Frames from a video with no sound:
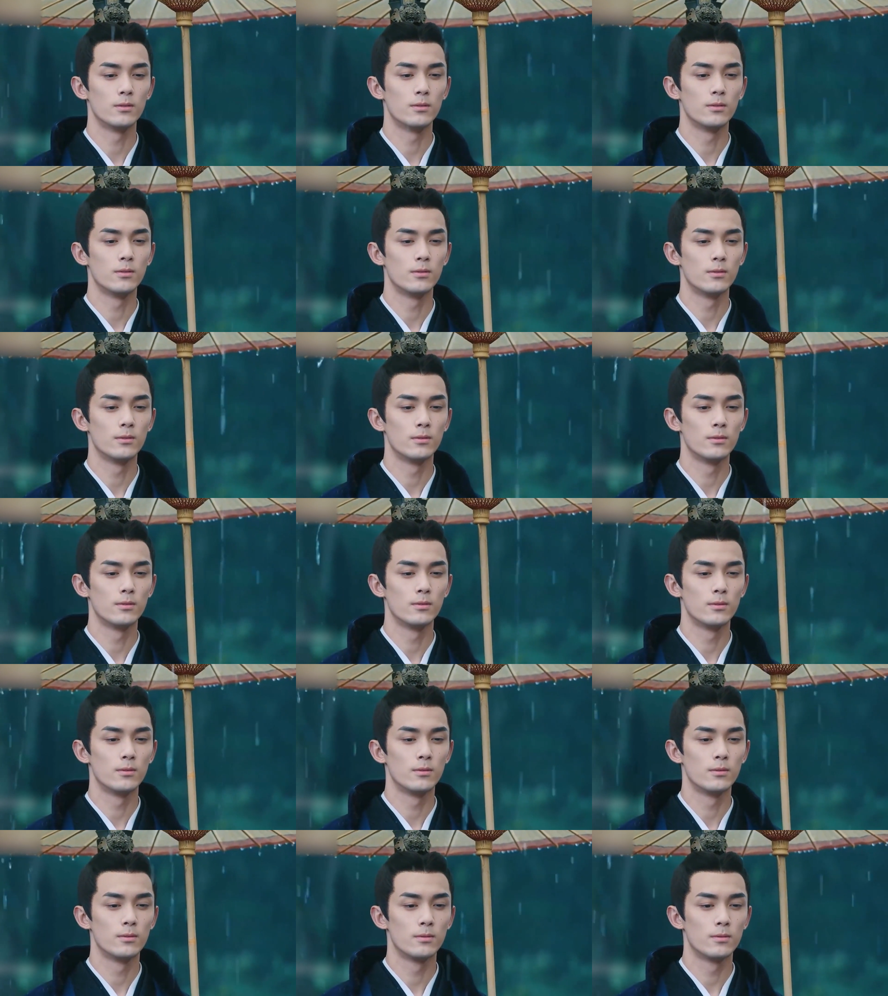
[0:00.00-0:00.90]

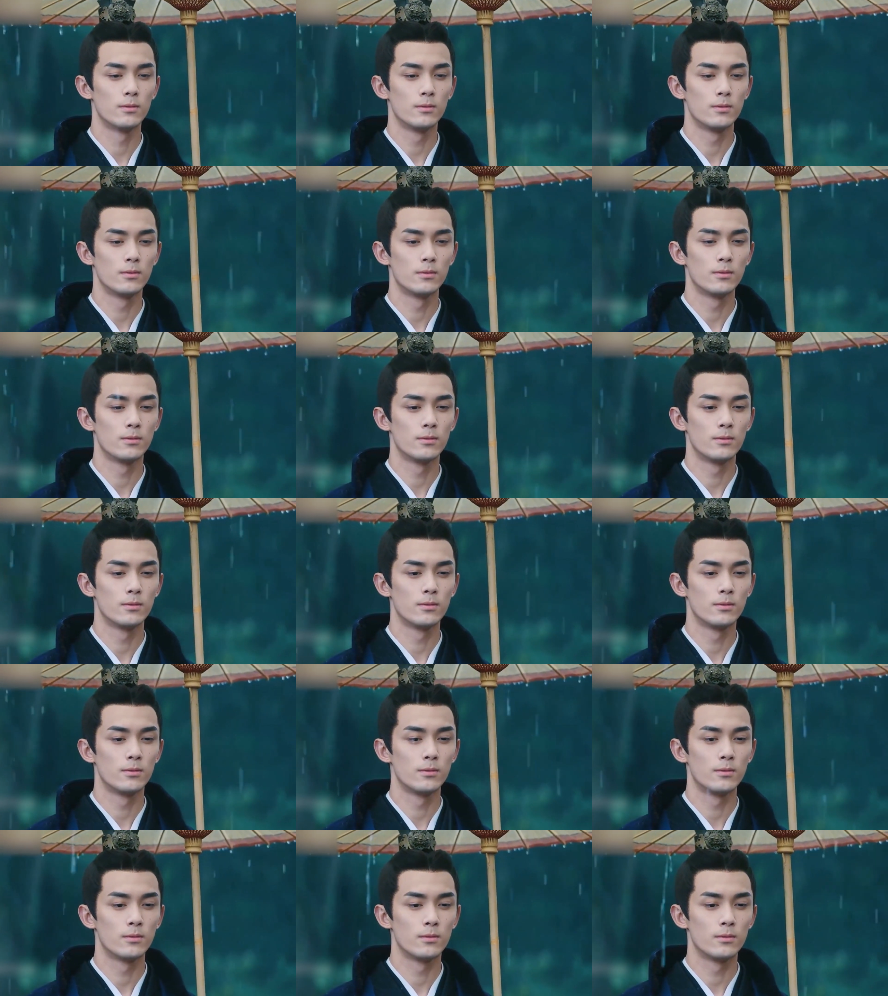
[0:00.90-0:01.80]

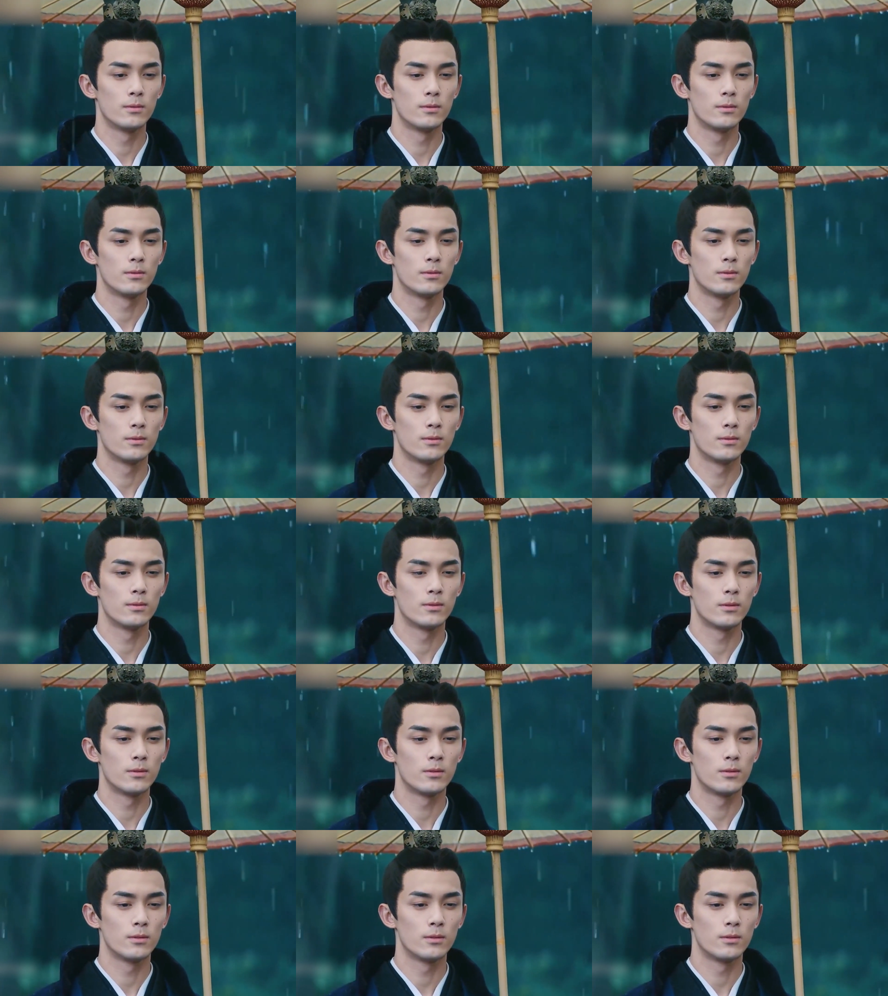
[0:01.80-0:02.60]
[no speech]